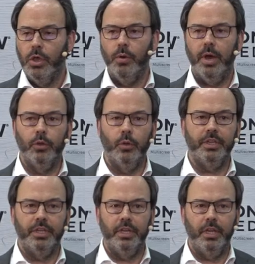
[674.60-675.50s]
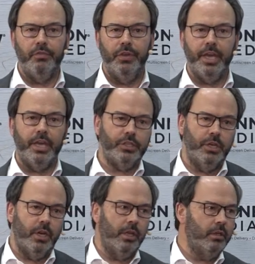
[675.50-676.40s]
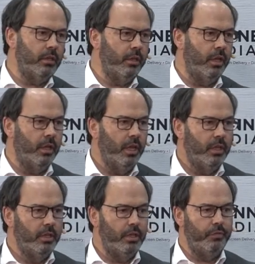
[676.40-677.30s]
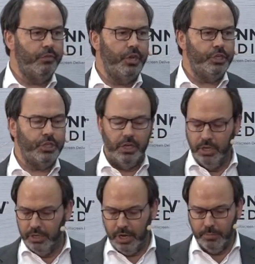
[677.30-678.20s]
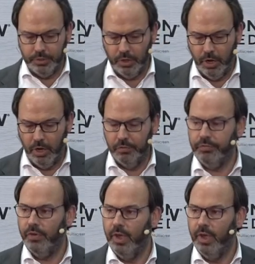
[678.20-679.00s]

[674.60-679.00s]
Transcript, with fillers: are doing the identification and the, the definition in terms of